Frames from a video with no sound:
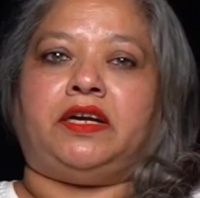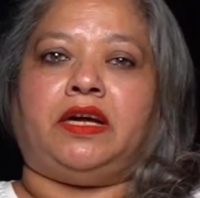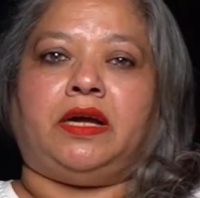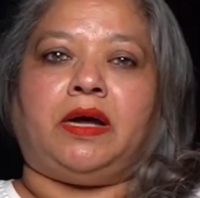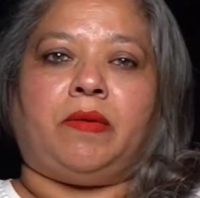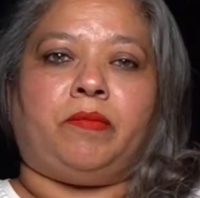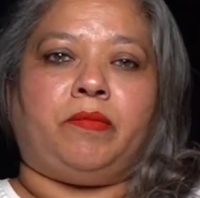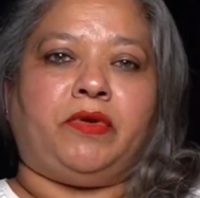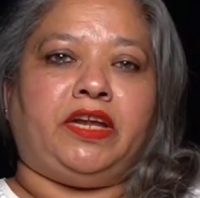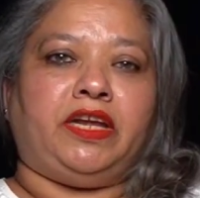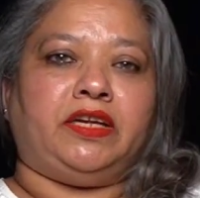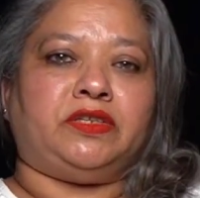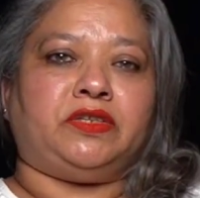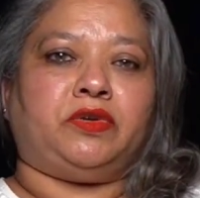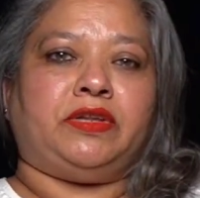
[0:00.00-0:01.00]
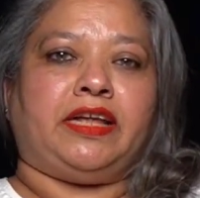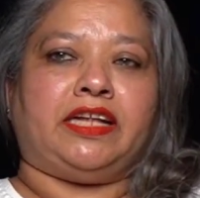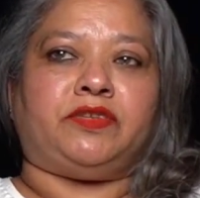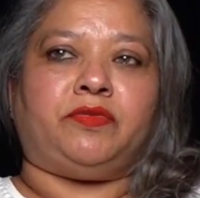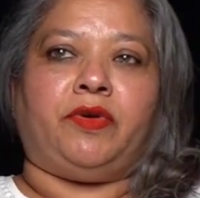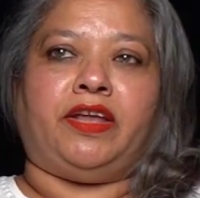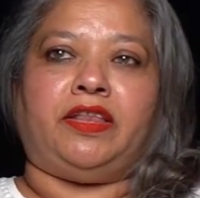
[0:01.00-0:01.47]
a company, so
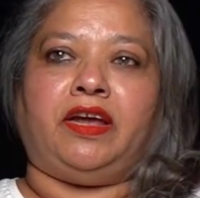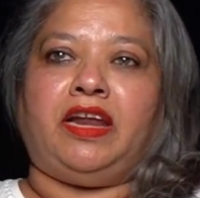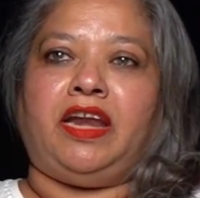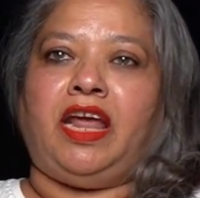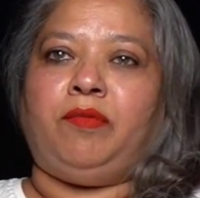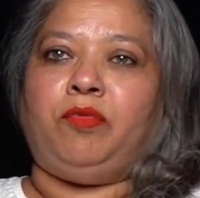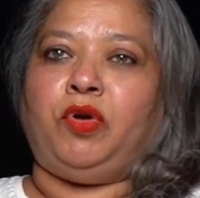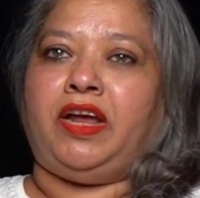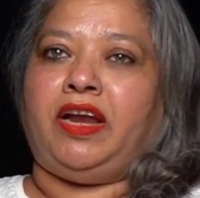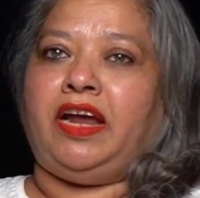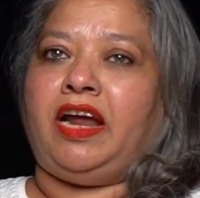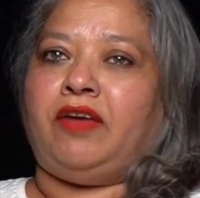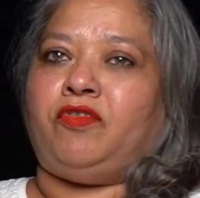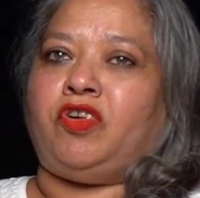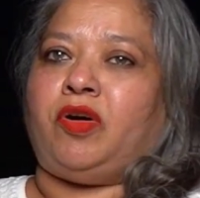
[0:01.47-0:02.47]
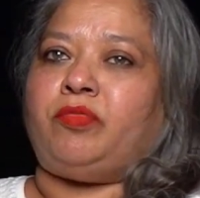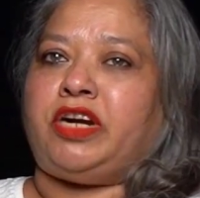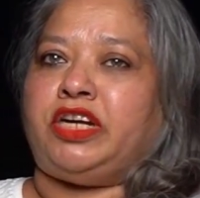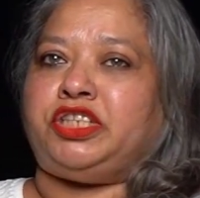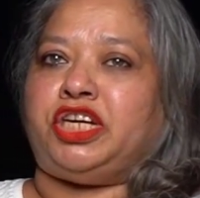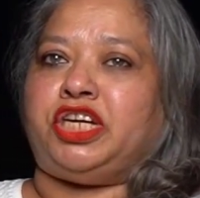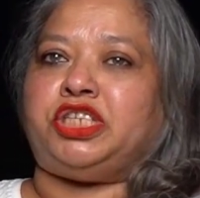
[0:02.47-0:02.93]
that's where the name you can get from,
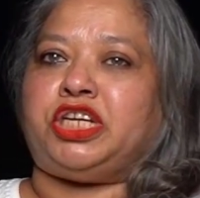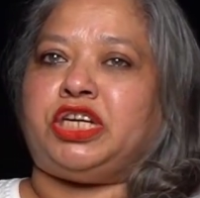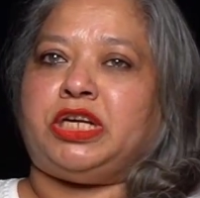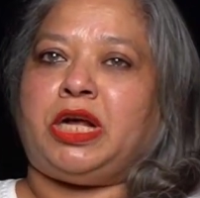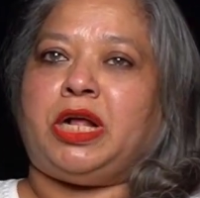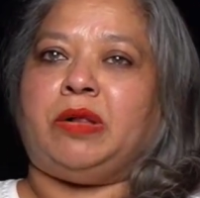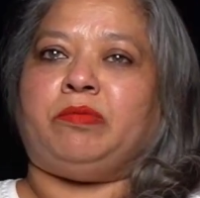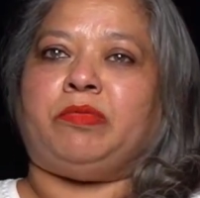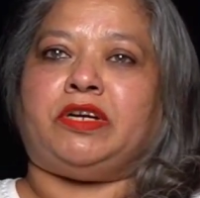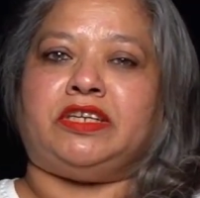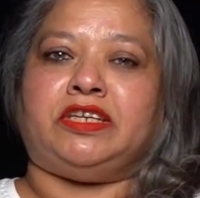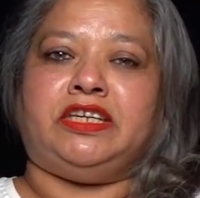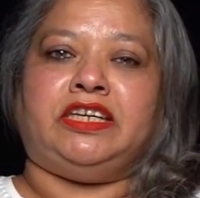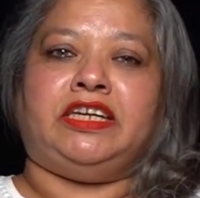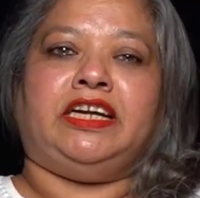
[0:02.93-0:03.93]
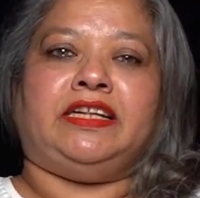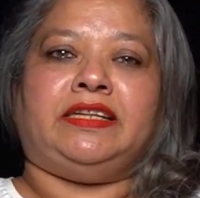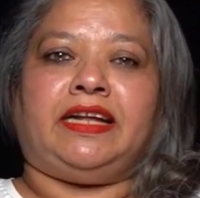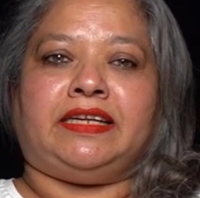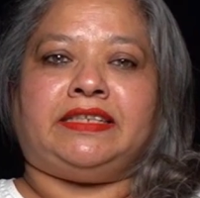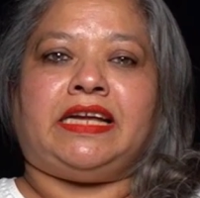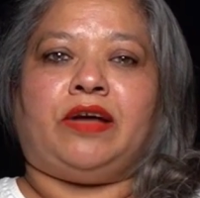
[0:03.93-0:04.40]
Rajesh and Kalpa.
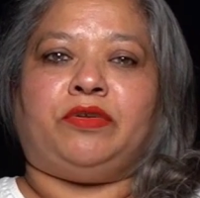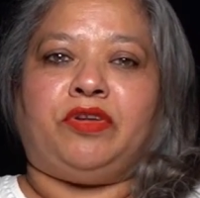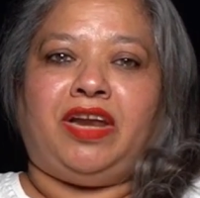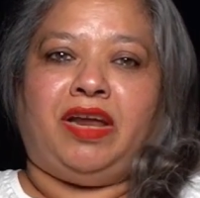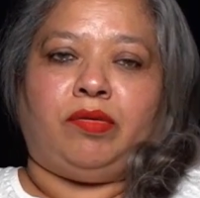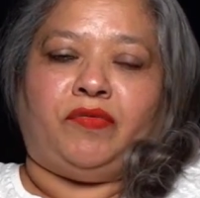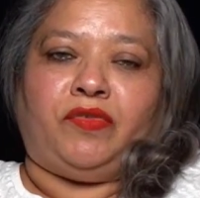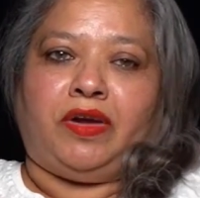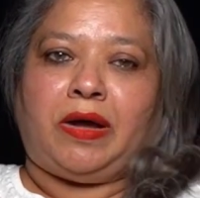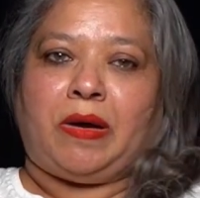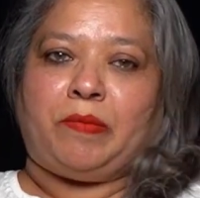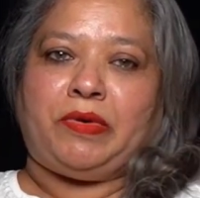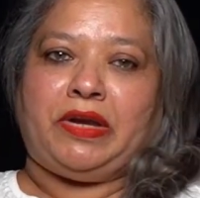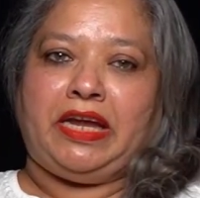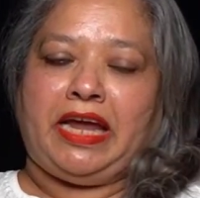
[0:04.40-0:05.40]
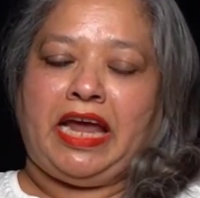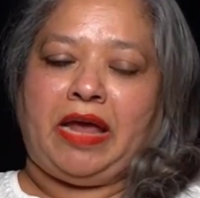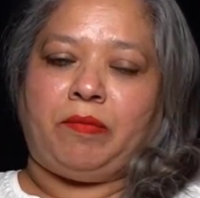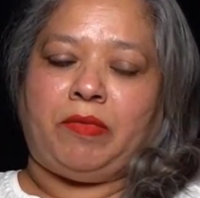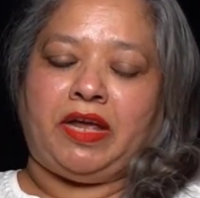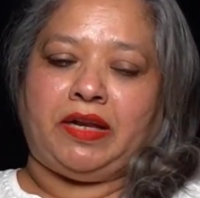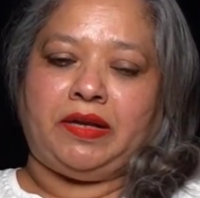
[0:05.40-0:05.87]
That's how the name of the company
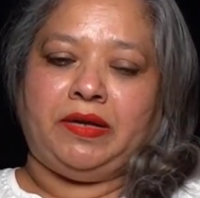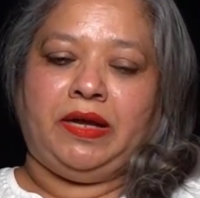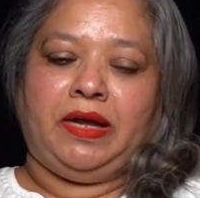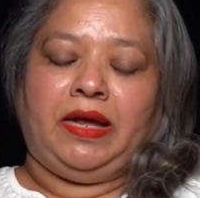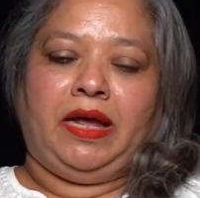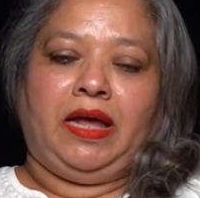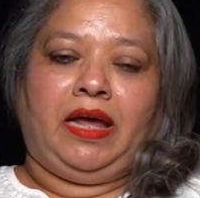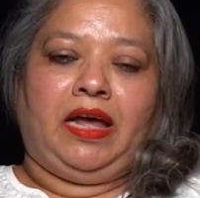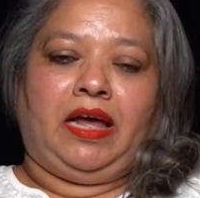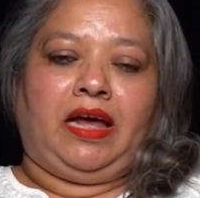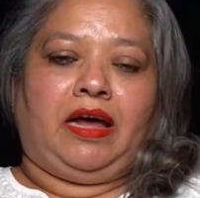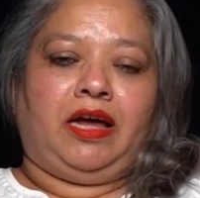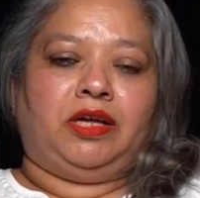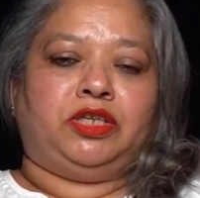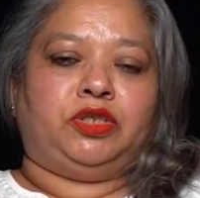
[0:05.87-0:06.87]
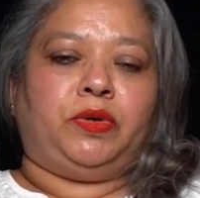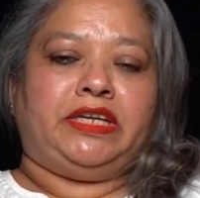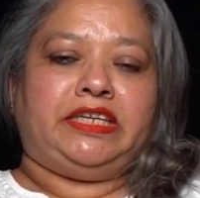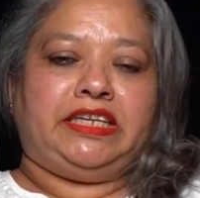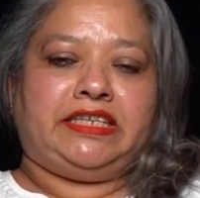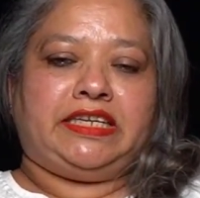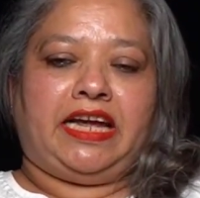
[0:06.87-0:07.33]
came in.
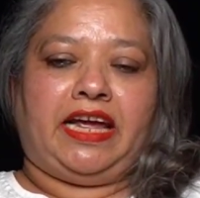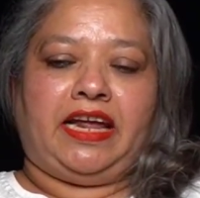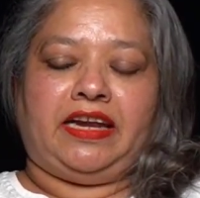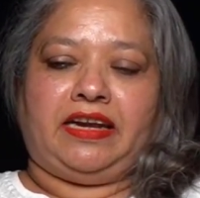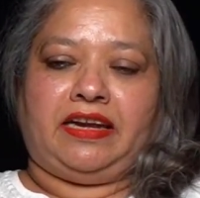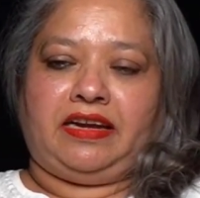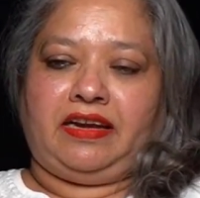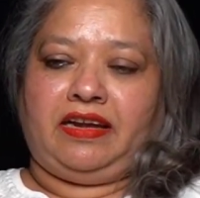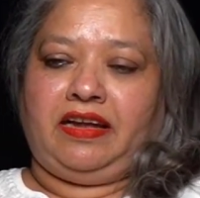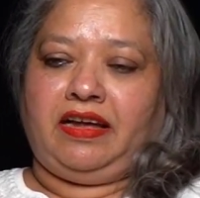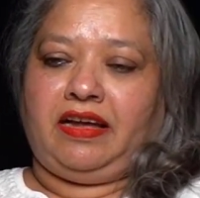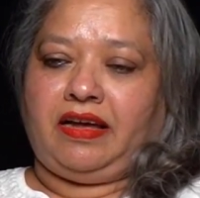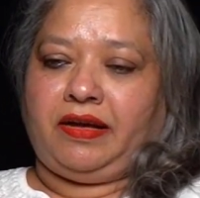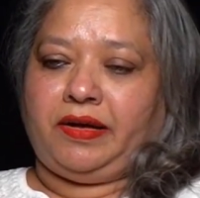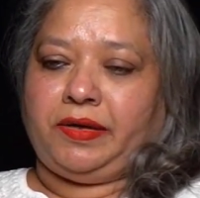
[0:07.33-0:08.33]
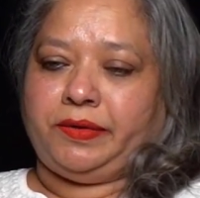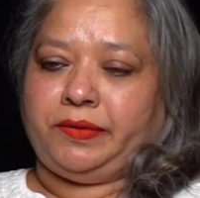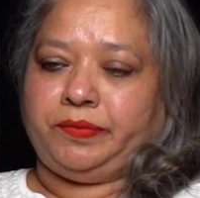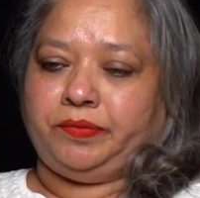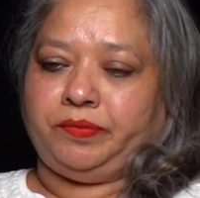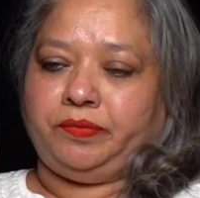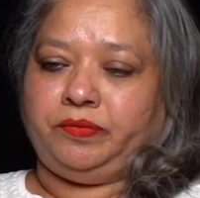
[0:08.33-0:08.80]

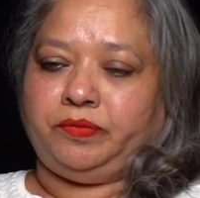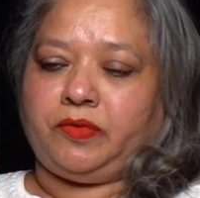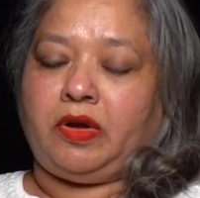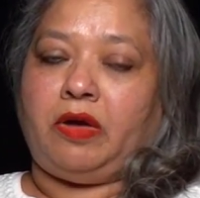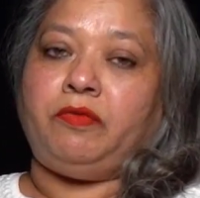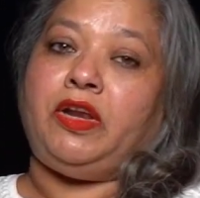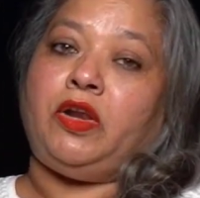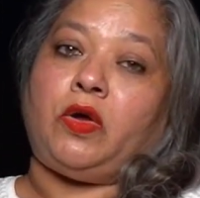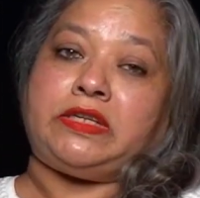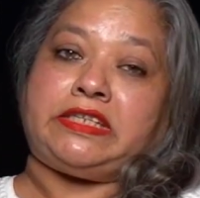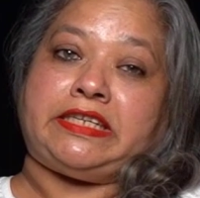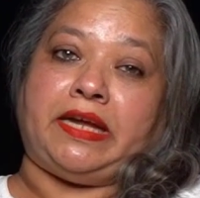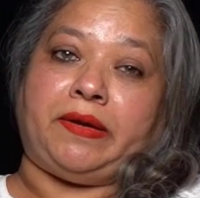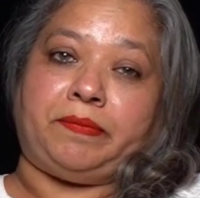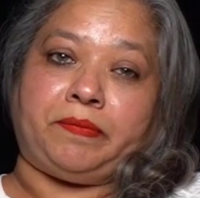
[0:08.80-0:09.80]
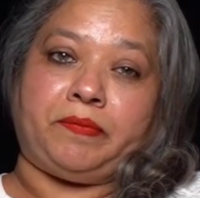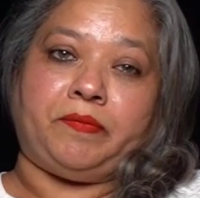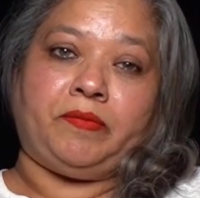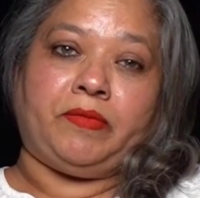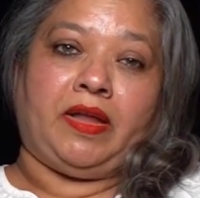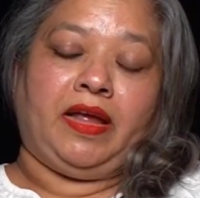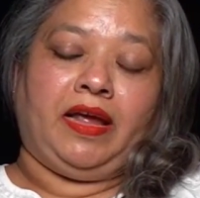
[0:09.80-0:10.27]
2010, we lost him.
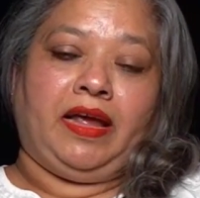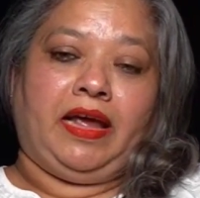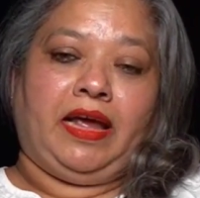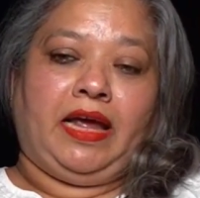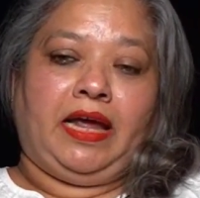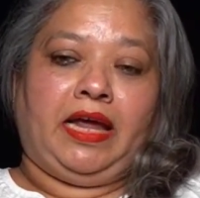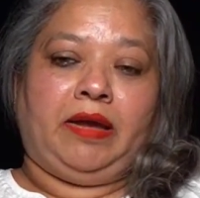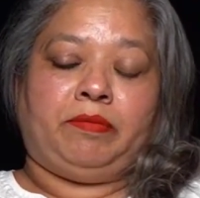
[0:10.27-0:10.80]
He